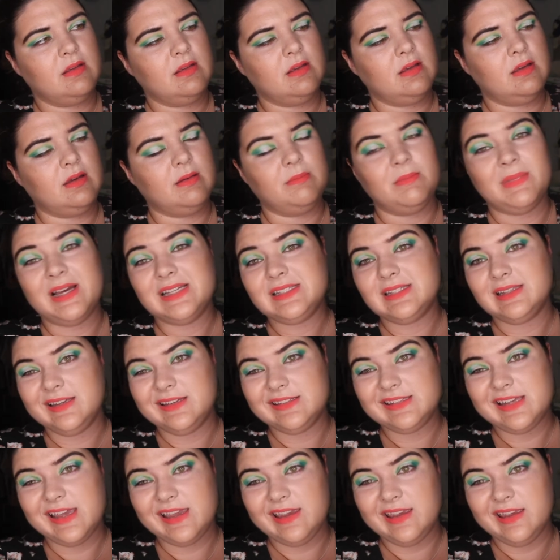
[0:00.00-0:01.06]
Um,
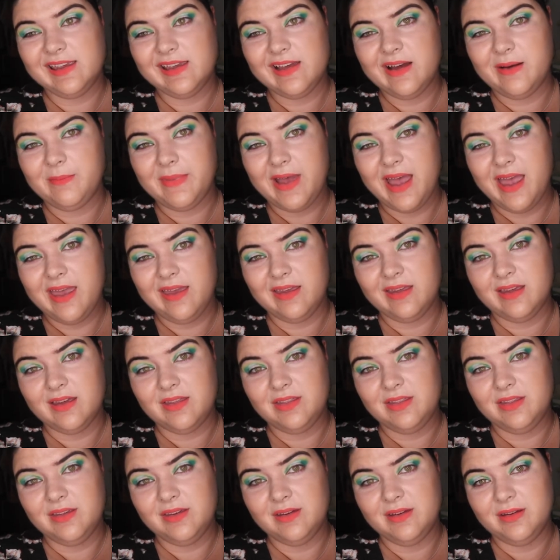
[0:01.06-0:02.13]
Marceline's hanging out by
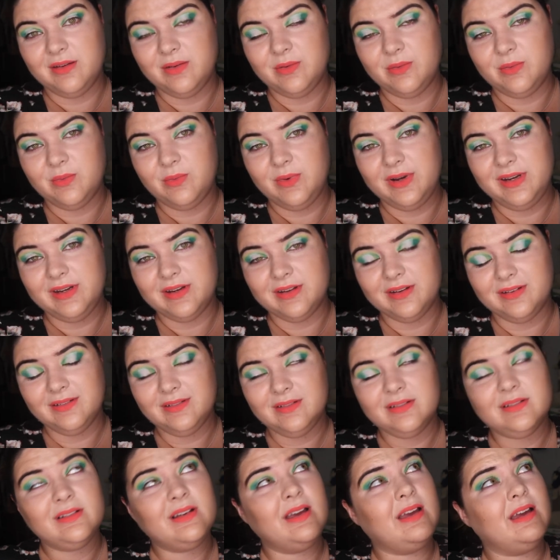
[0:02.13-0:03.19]
the window.
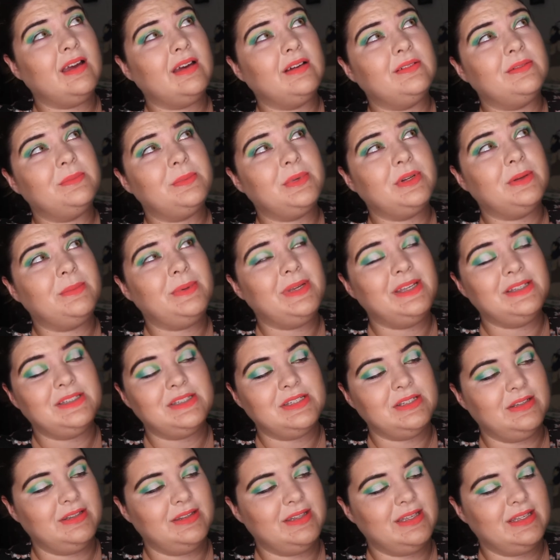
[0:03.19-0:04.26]
I'll put a
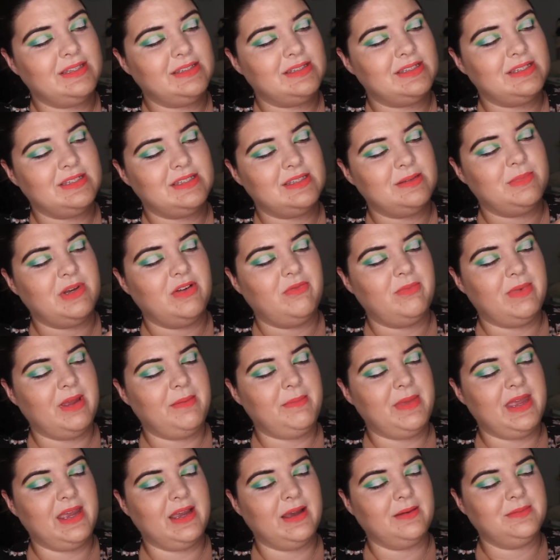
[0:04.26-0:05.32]
picture that's just above my
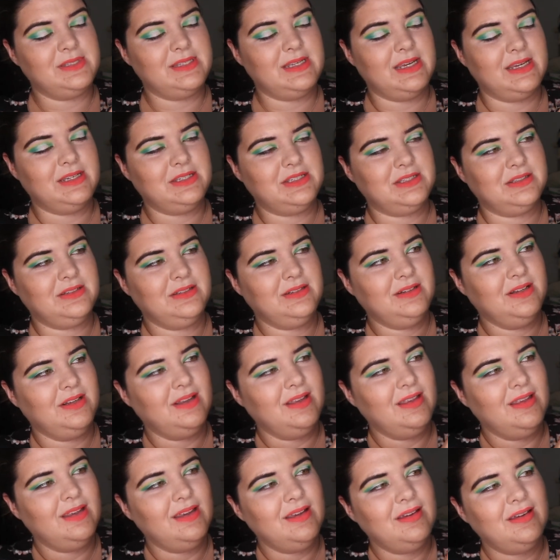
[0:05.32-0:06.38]
makeup station.
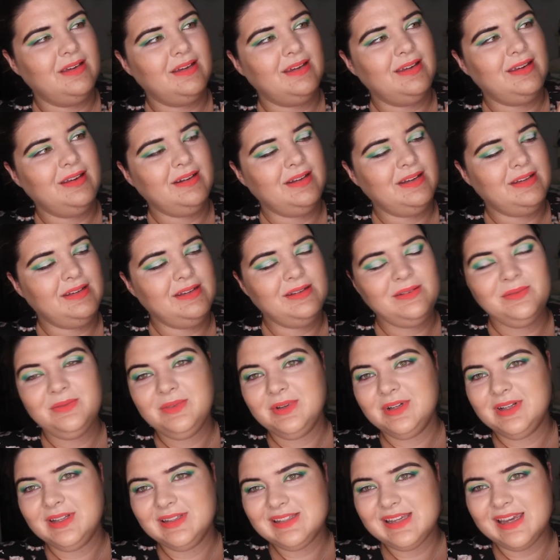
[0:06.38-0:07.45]
And I didn't
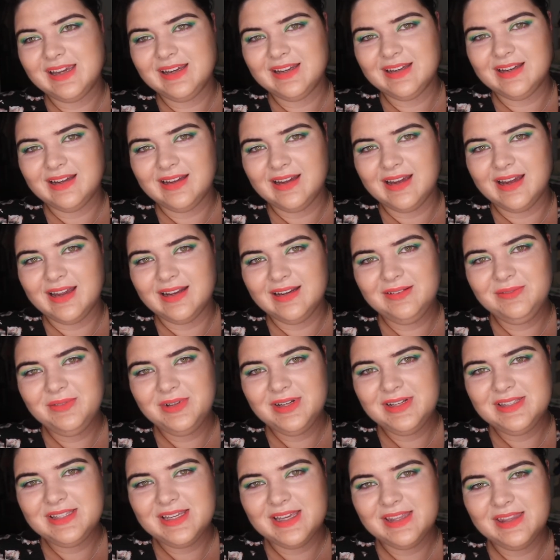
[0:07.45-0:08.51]
want to take it. I didn't
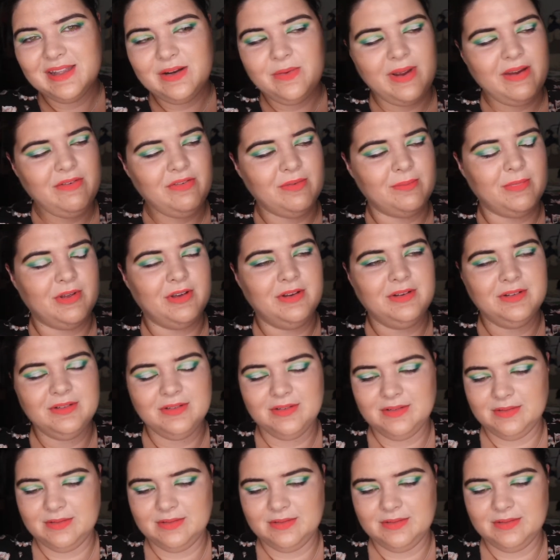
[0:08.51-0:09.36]
want to take that away from her.